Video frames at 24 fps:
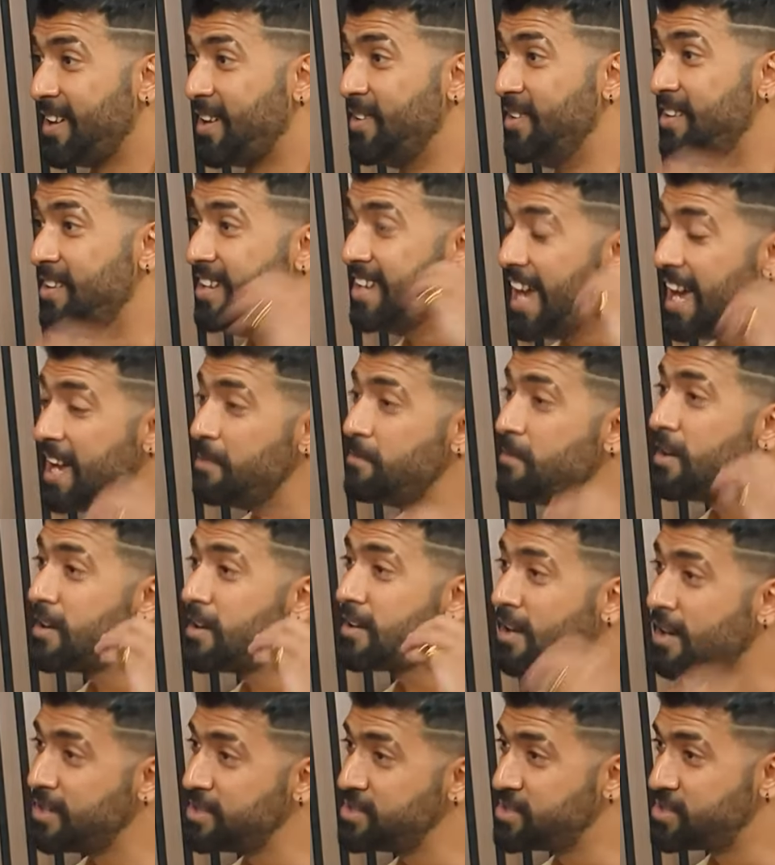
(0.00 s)
You name a
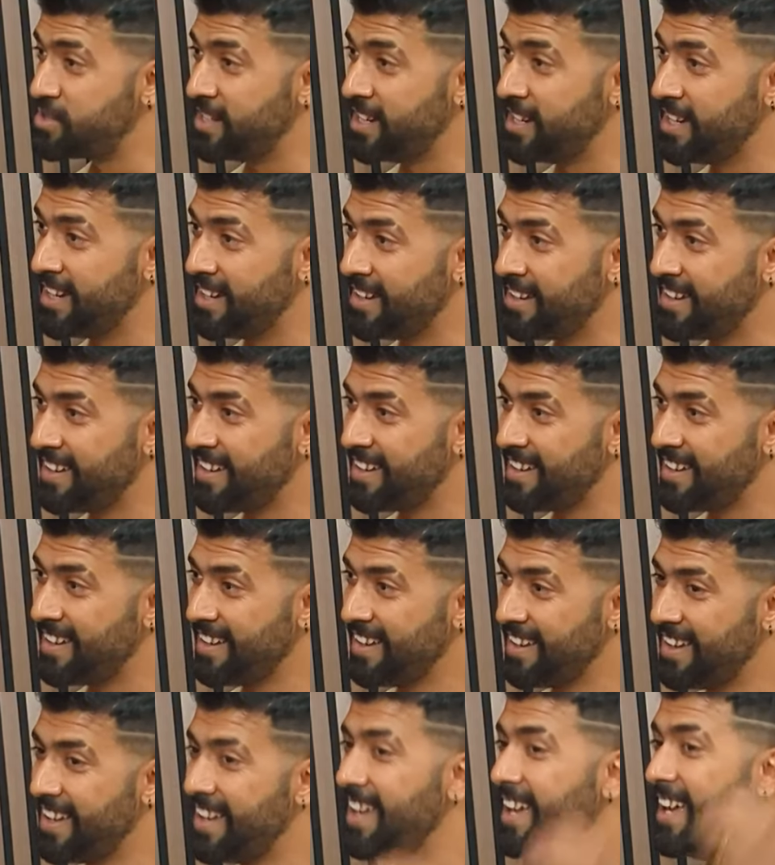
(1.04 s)
country
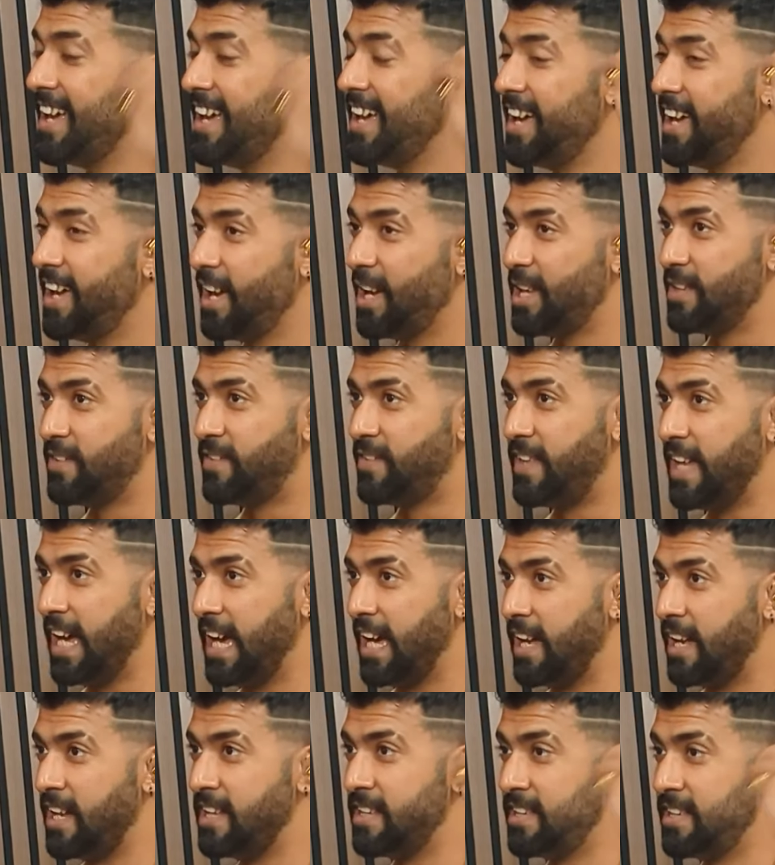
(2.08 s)

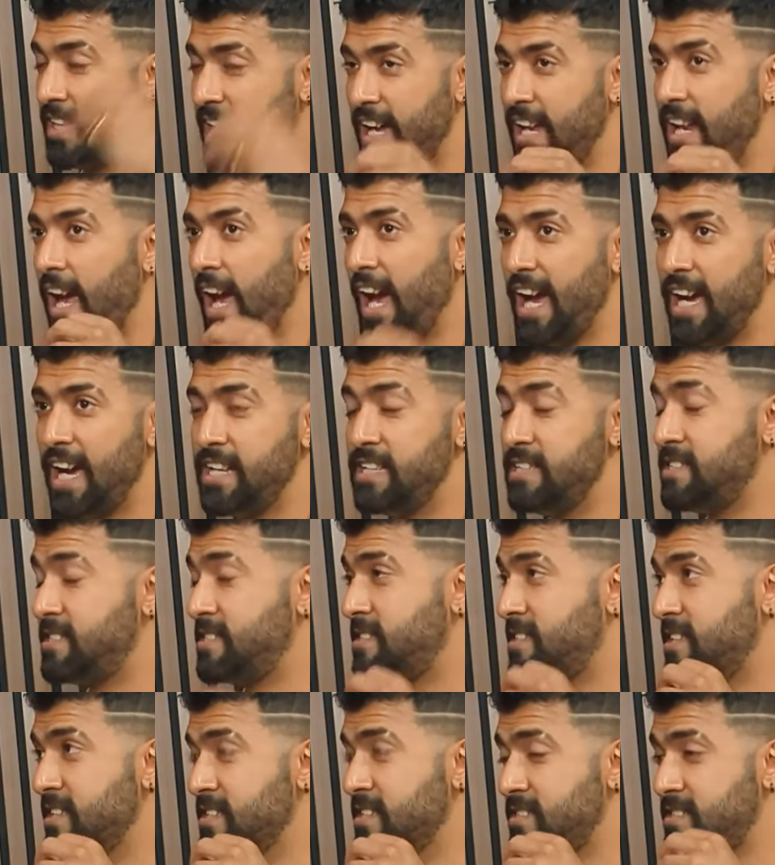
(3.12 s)
that
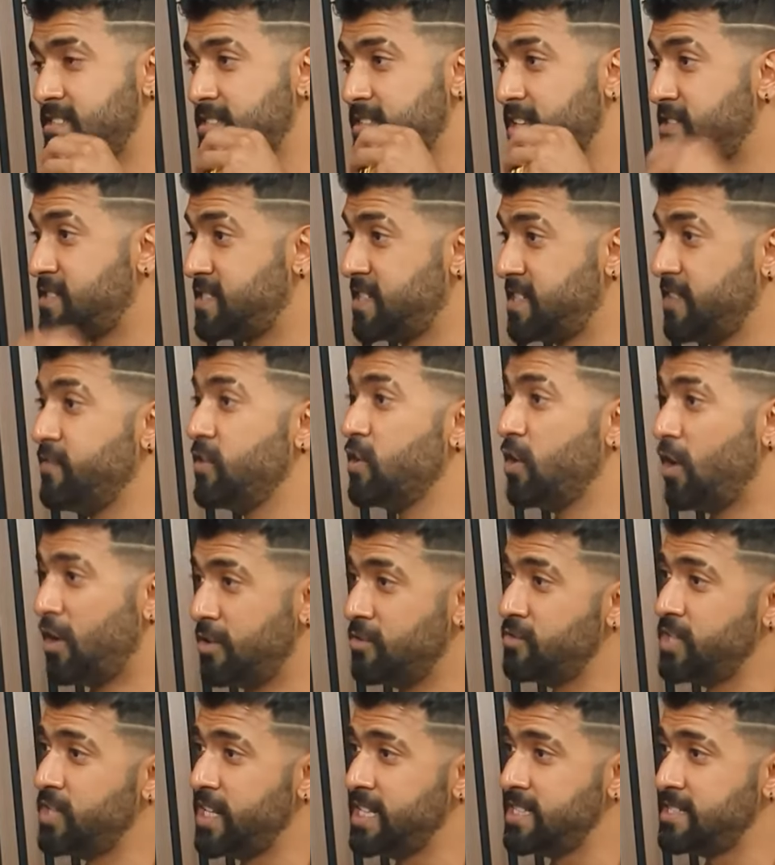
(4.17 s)
has this civil
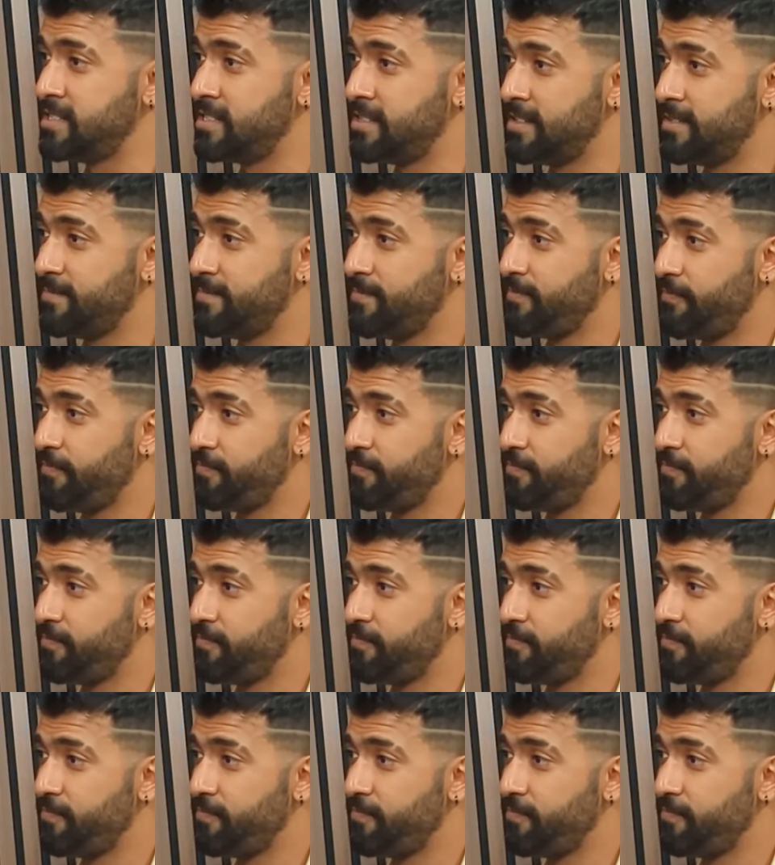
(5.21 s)
unrest,